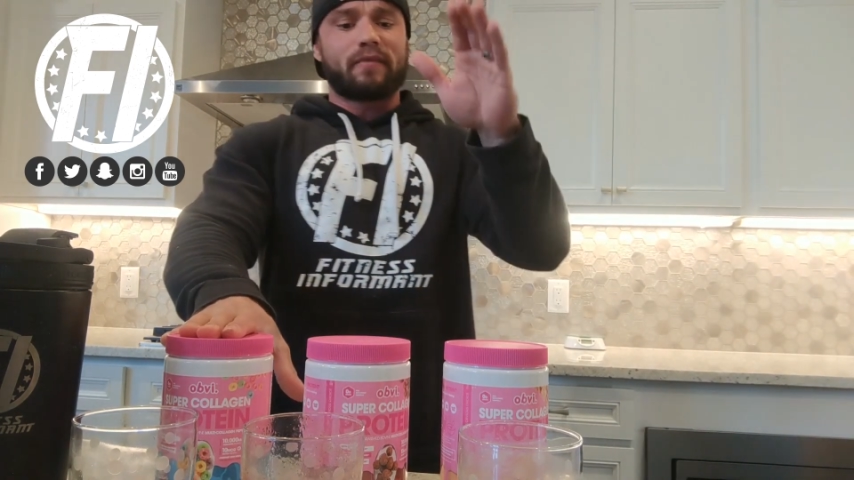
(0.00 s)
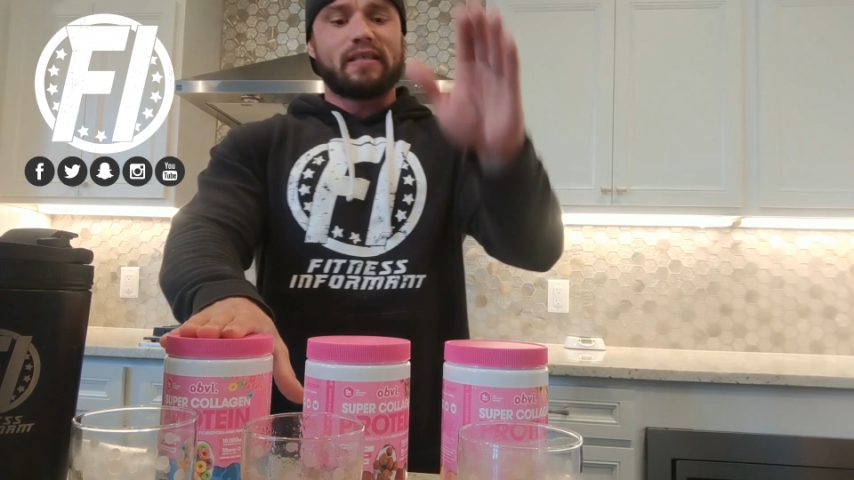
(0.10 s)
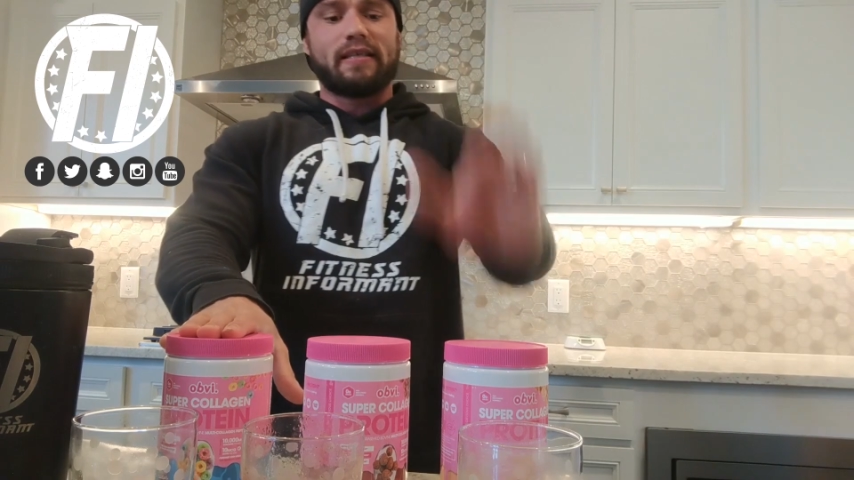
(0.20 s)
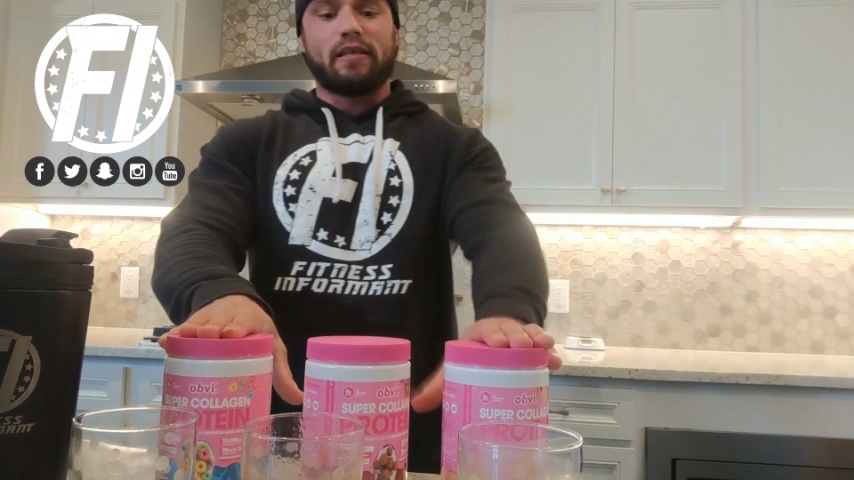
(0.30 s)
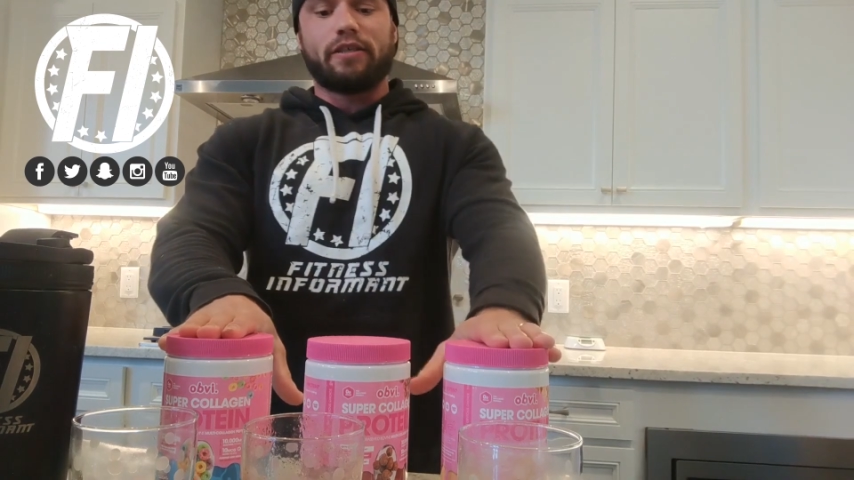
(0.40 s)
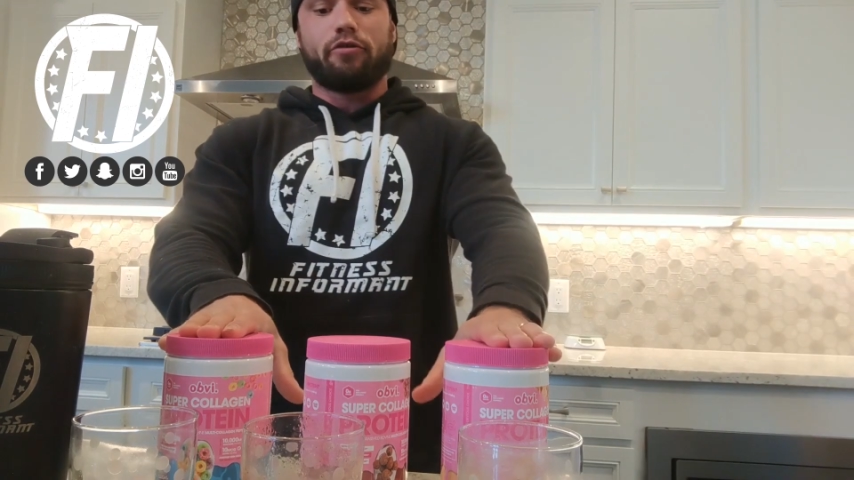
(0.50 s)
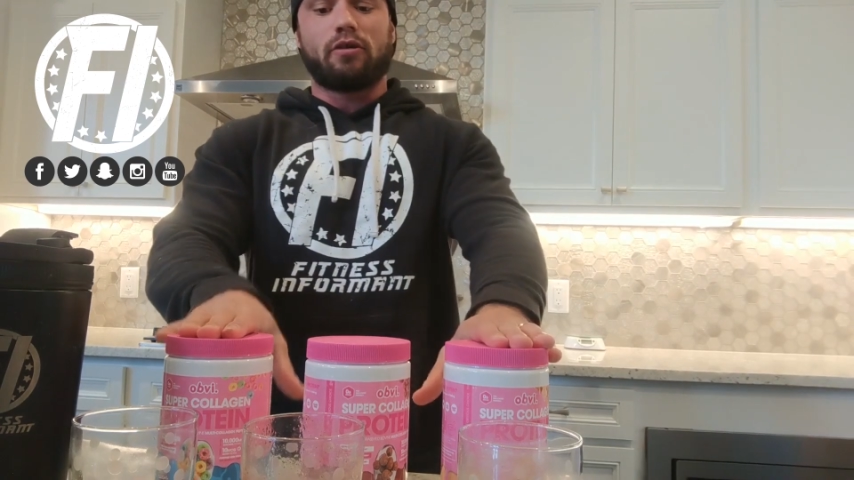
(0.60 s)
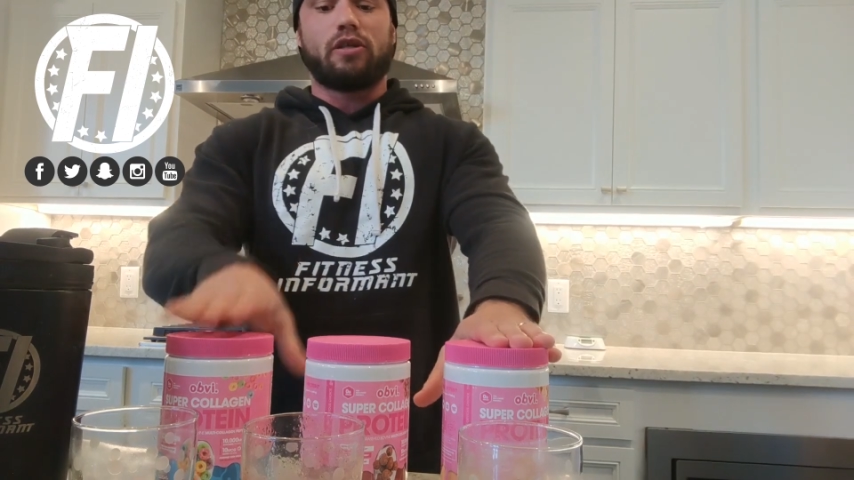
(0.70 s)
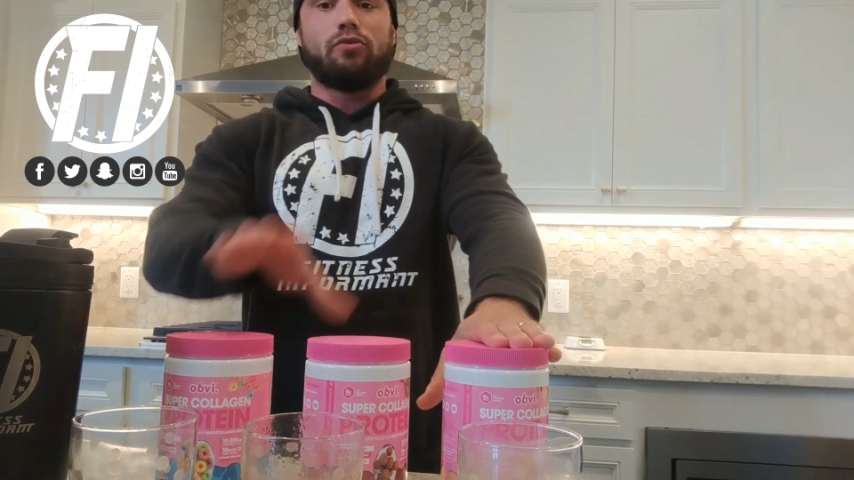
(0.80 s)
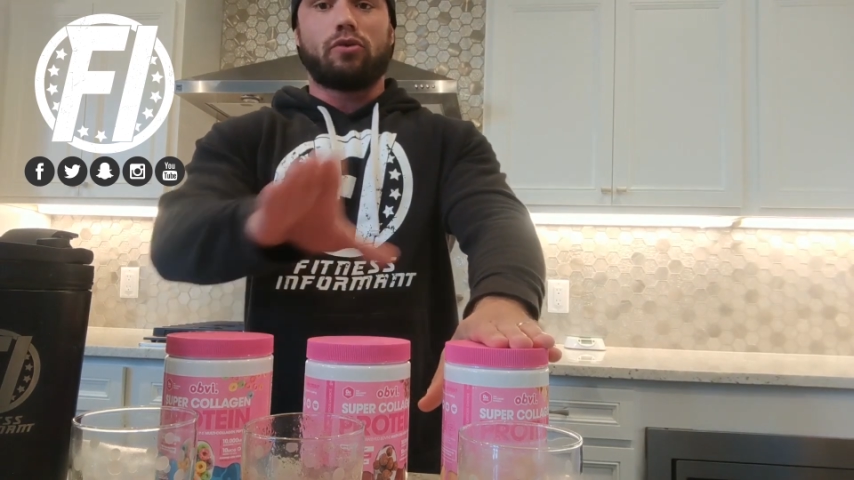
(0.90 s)
CINNA
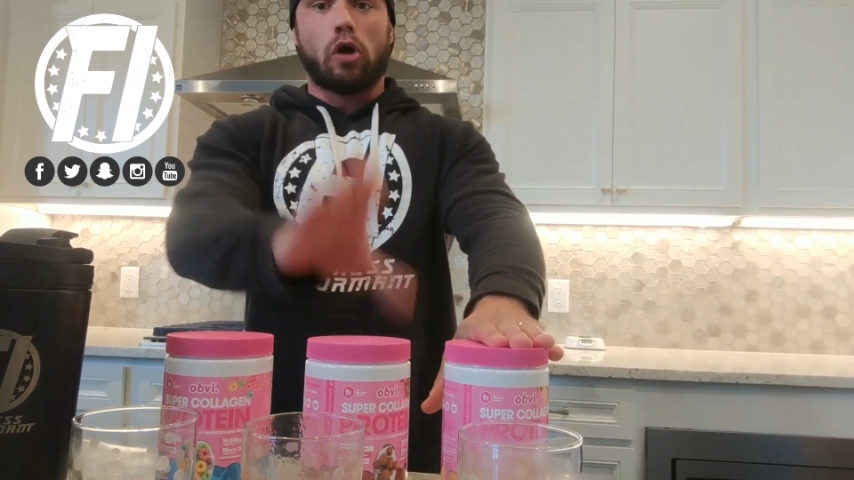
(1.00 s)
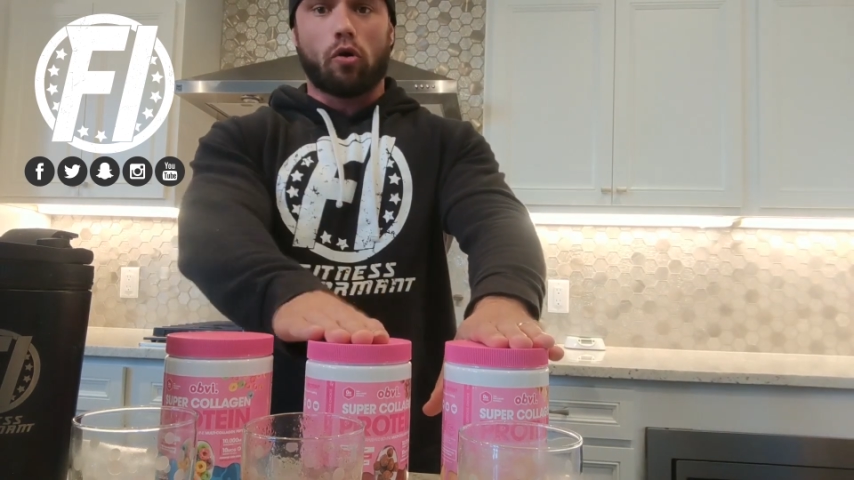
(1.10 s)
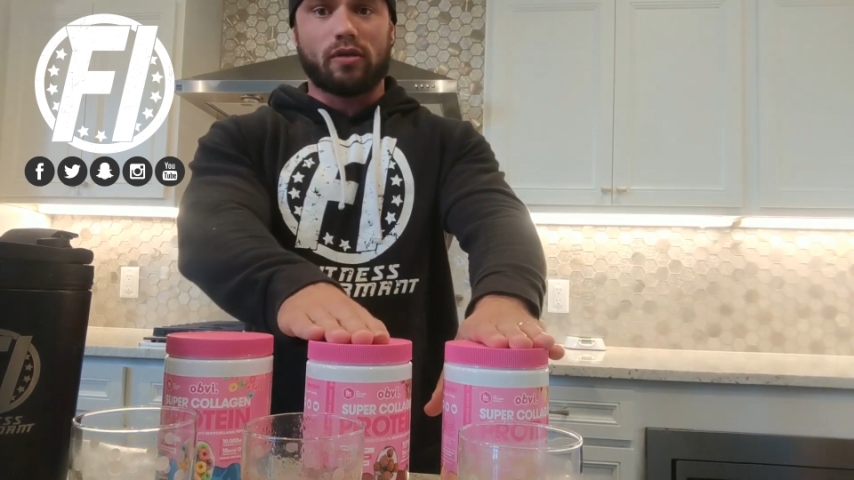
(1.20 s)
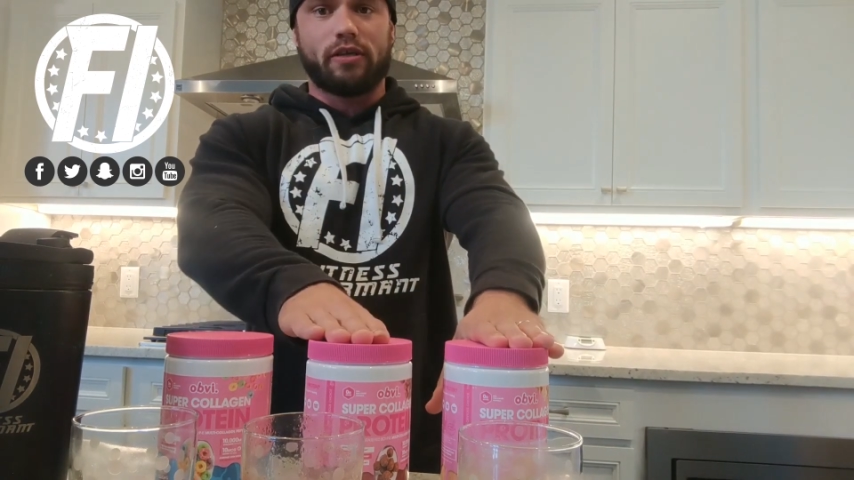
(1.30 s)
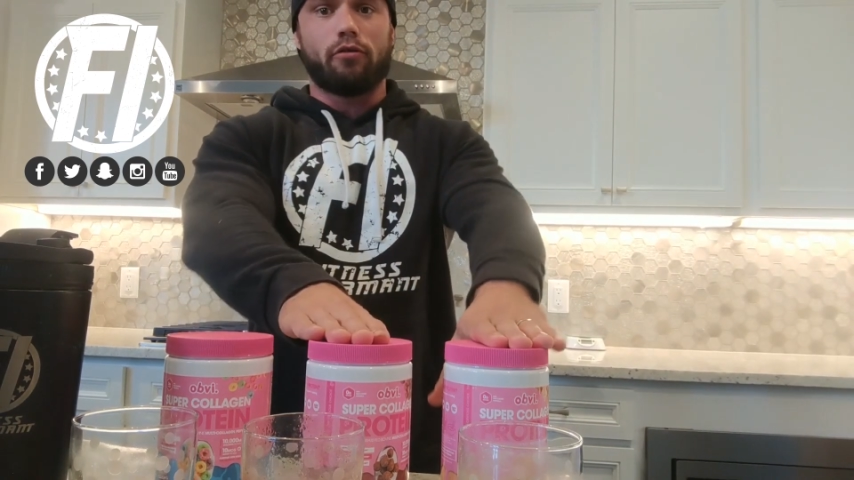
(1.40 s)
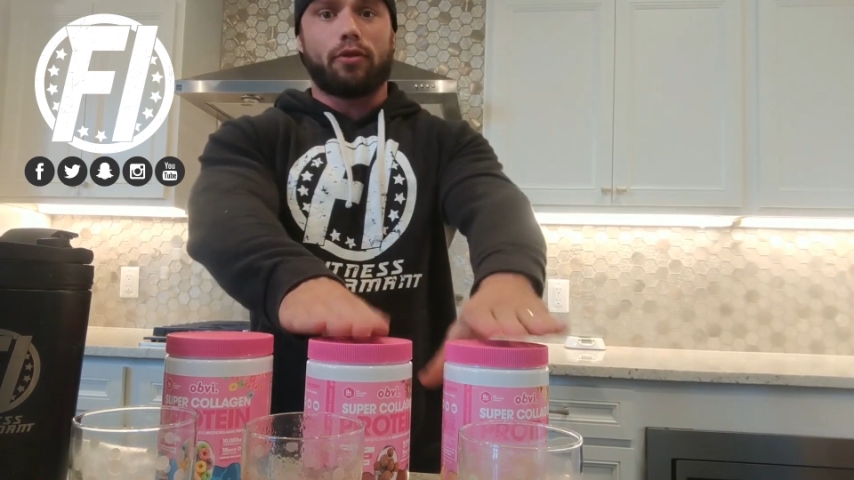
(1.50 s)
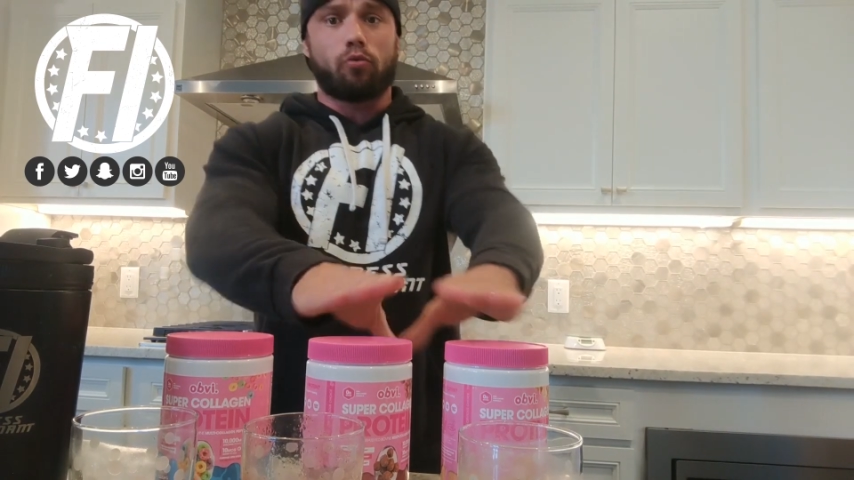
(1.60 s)
Cereal 2, Cocoa Cereal